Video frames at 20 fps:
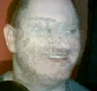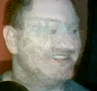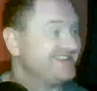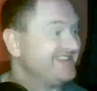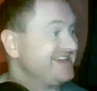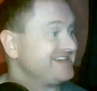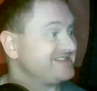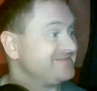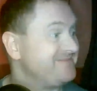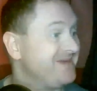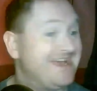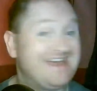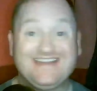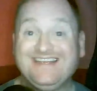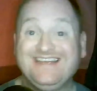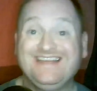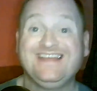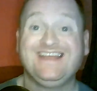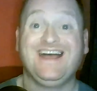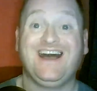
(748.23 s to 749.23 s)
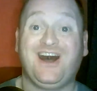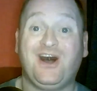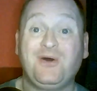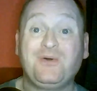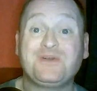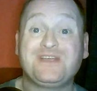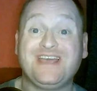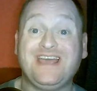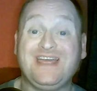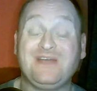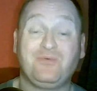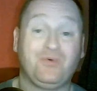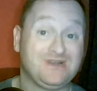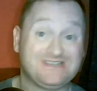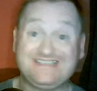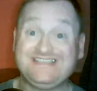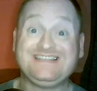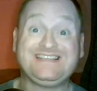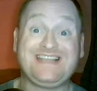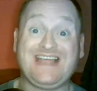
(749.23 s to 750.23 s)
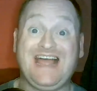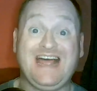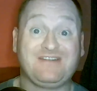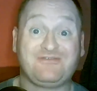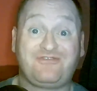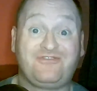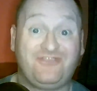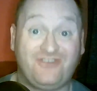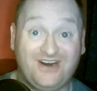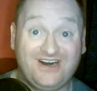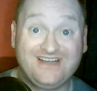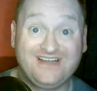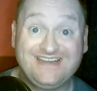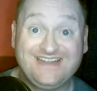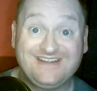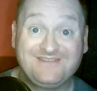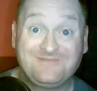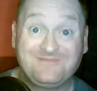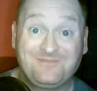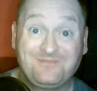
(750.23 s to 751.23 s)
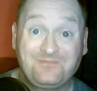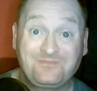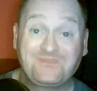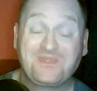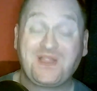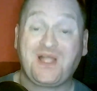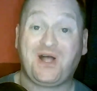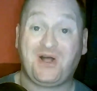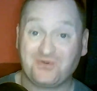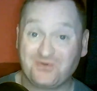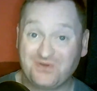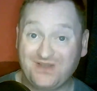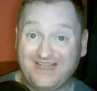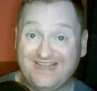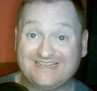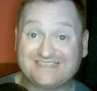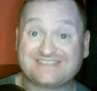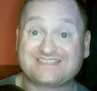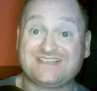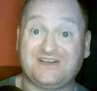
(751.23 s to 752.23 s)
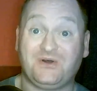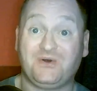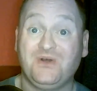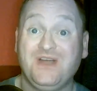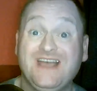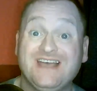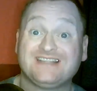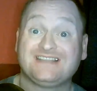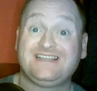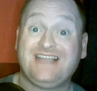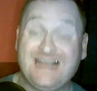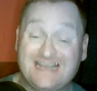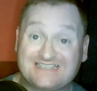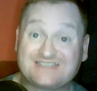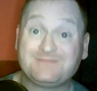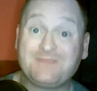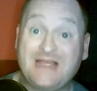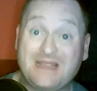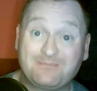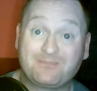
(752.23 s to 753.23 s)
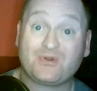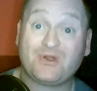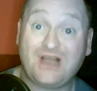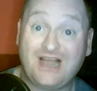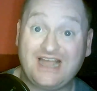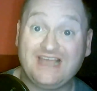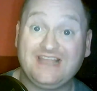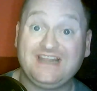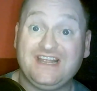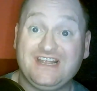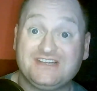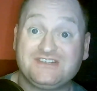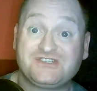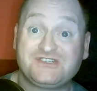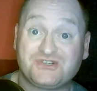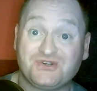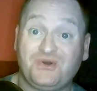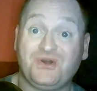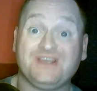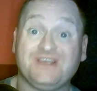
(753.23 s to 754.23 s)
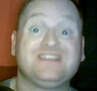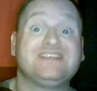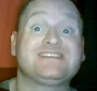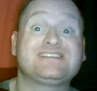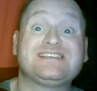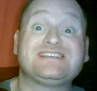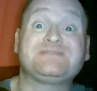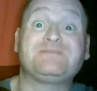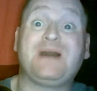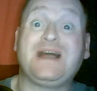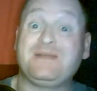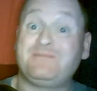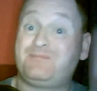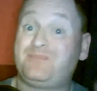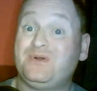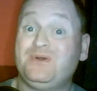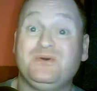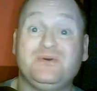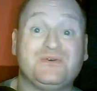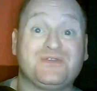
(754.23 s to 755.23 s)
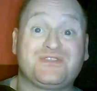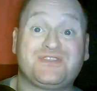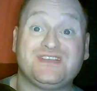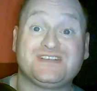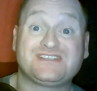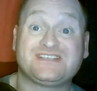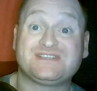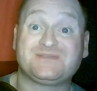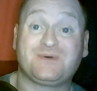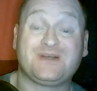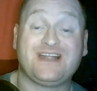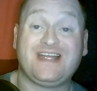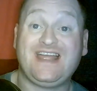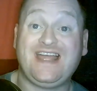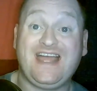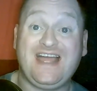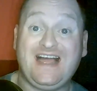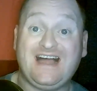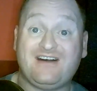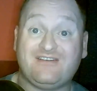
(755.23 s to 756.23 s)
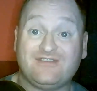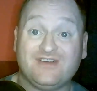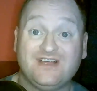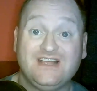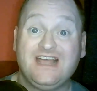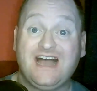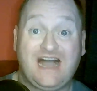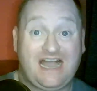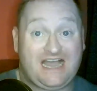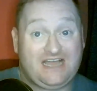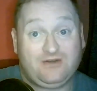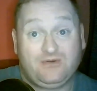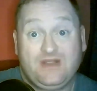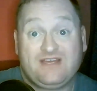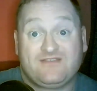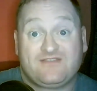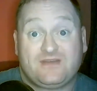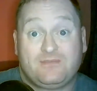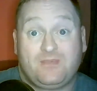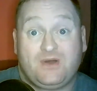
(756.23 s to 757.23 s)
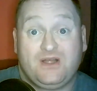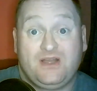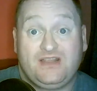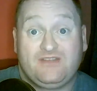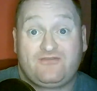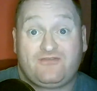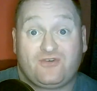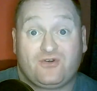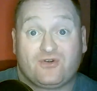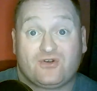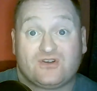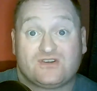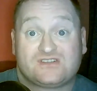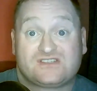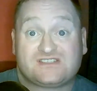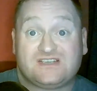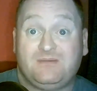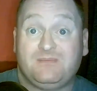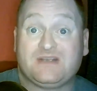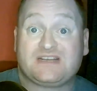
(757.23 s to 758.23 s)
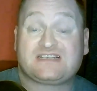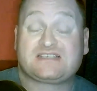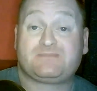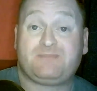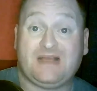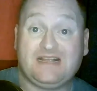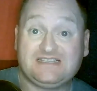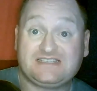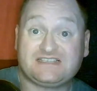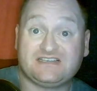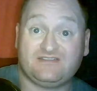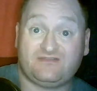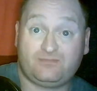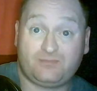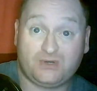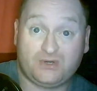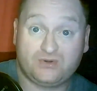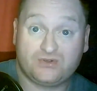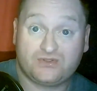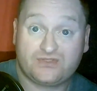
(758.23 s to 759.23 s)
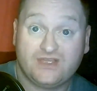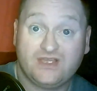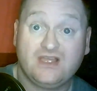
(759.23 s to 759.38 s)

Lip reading: thanks, man. Okay, wasn't that fun? All right, so that's my pride and joy. This is my booth. This is what I have. I don't have the money for some expensive booth,